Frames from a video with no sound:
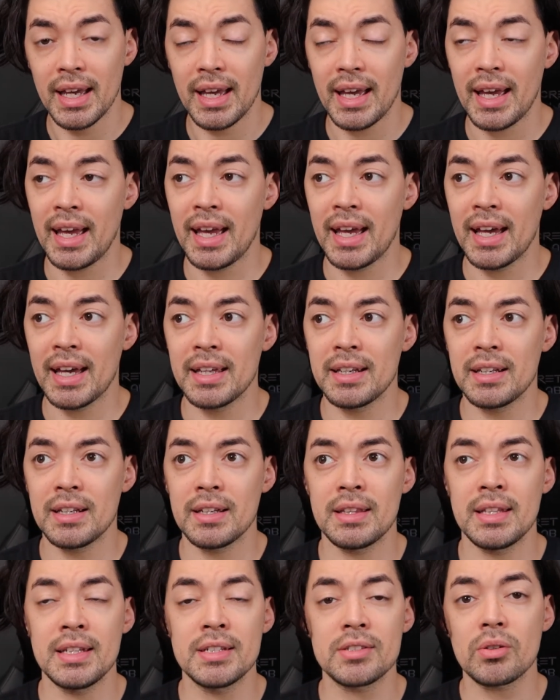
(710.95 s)
And
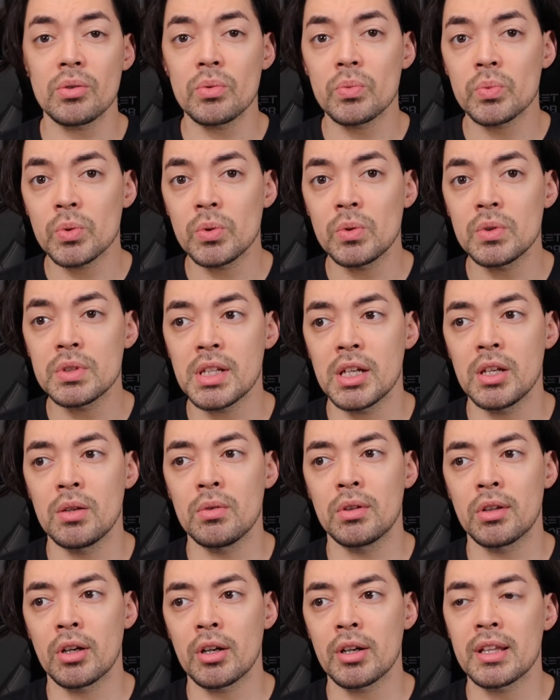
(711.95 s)
these are rules that you
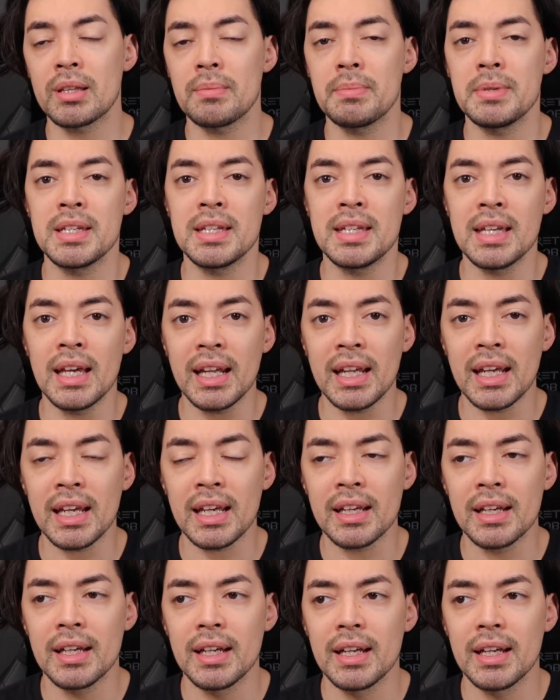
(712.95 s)
learn in the beginning